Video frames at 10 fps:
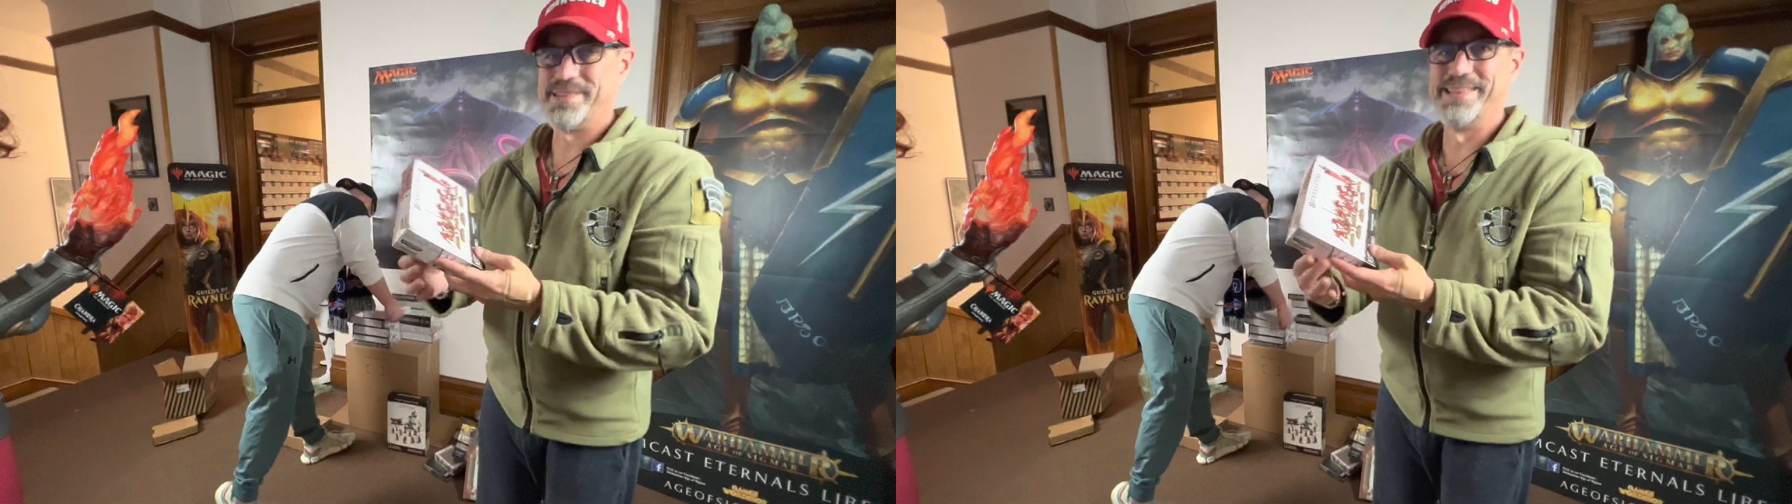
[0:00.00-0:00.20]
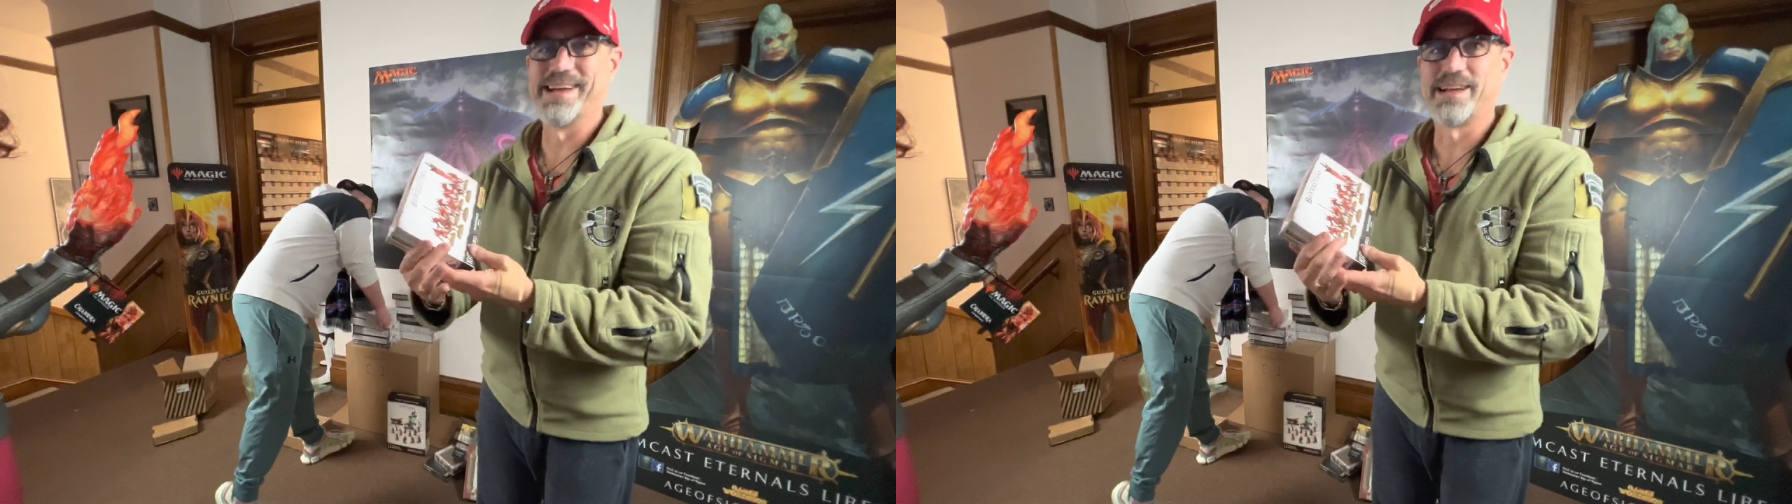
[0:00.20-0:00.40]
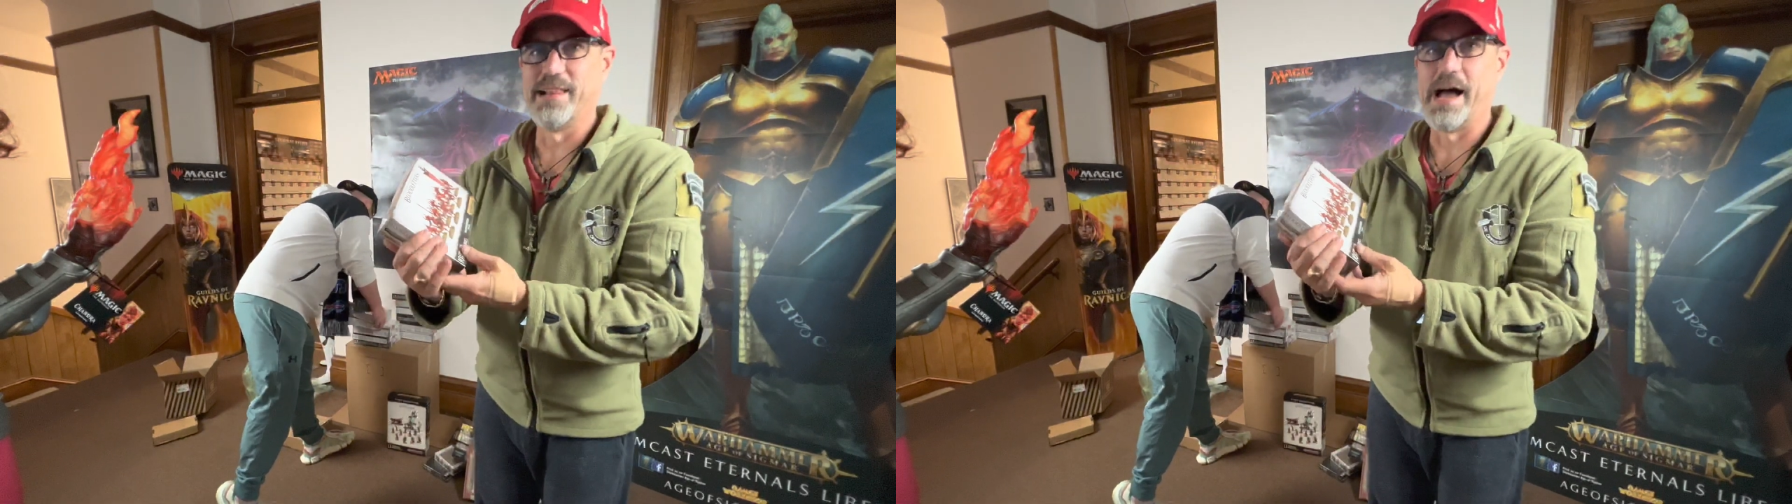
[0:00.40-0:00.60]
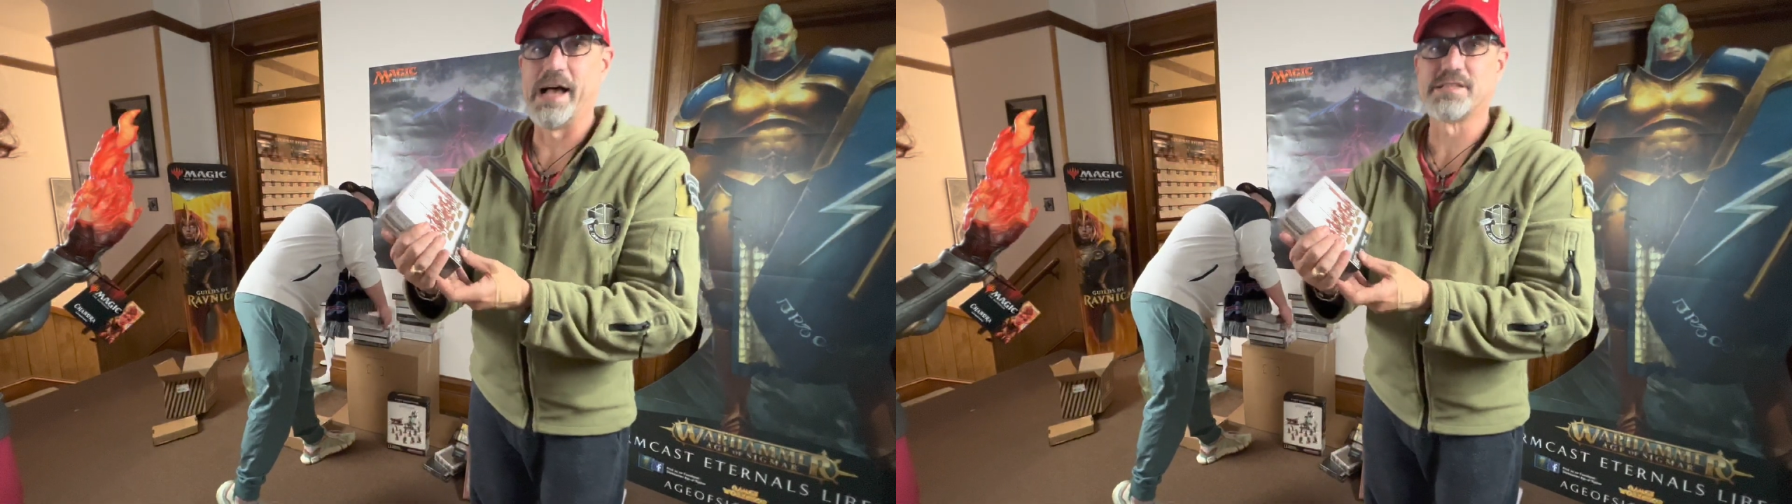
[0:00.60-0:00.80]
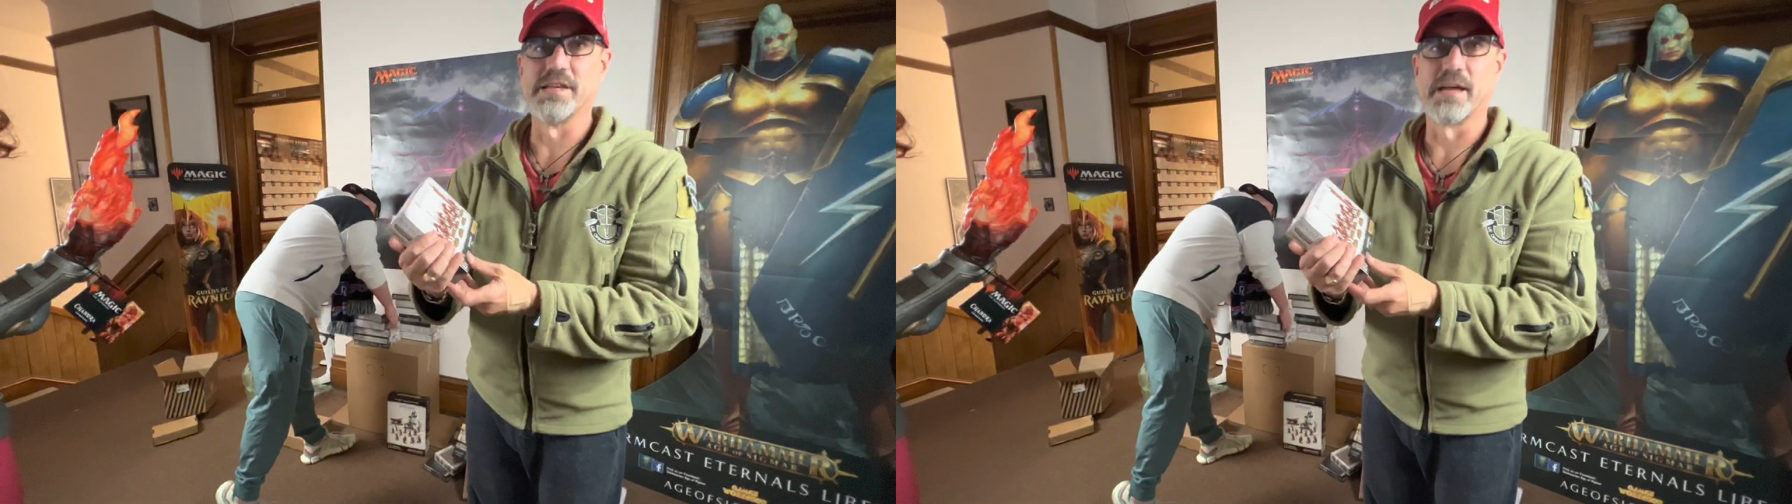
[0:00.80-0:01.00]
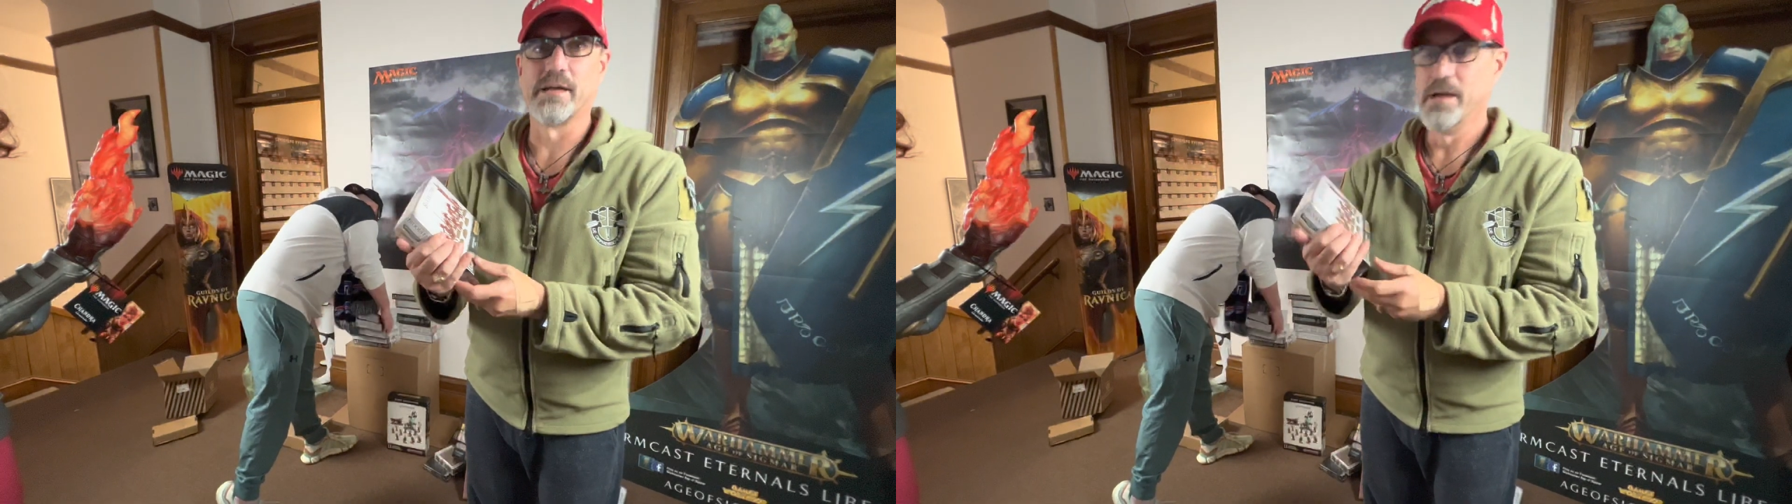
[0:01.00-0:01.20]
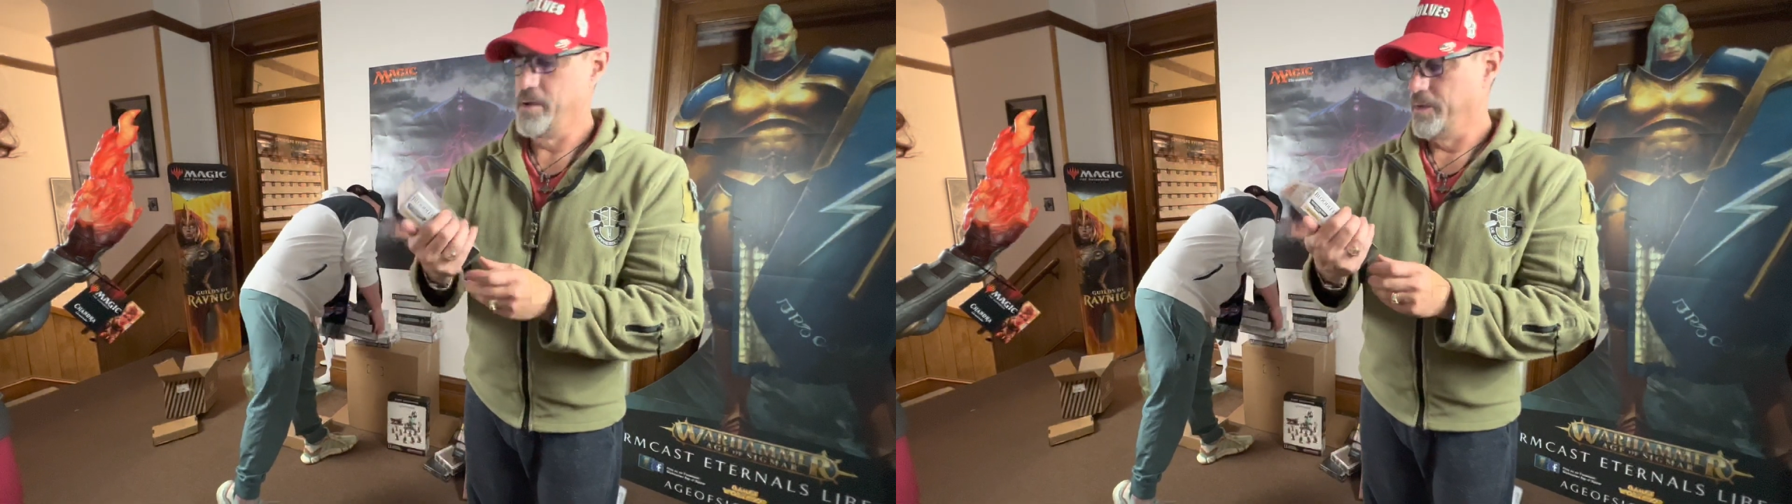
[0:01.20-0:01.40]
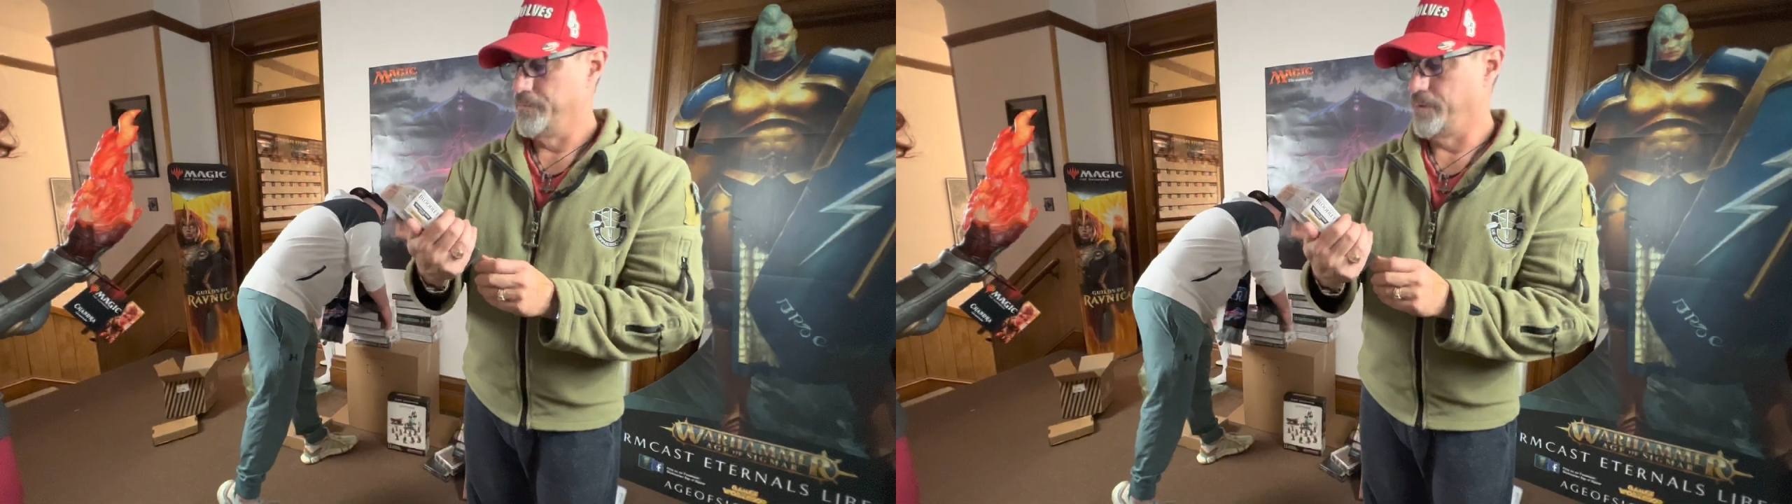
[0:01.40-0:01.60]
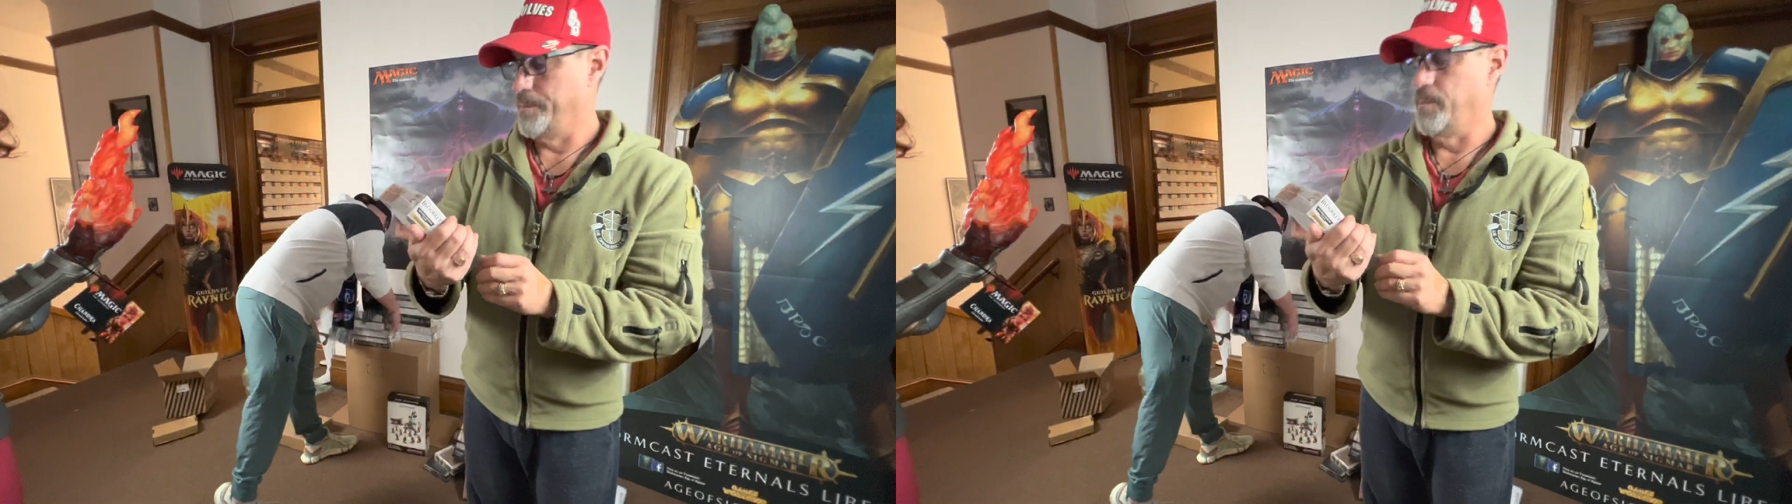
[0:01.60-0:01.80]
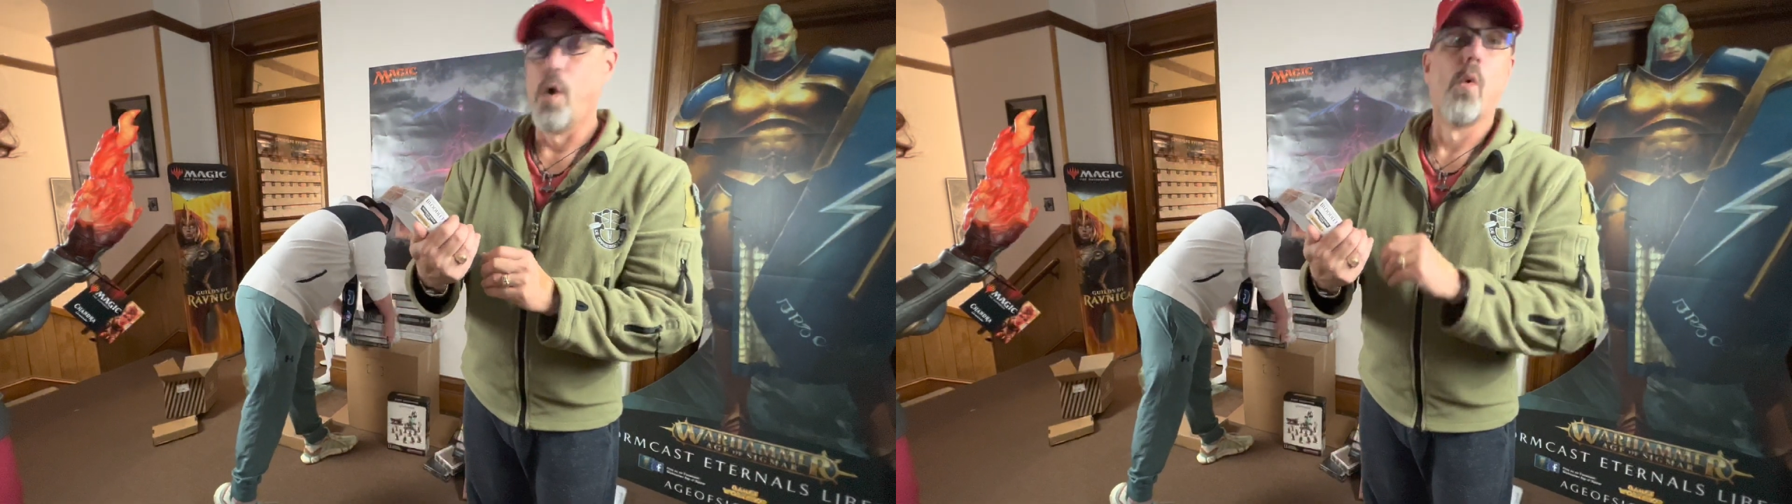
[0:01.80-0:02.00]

The classic from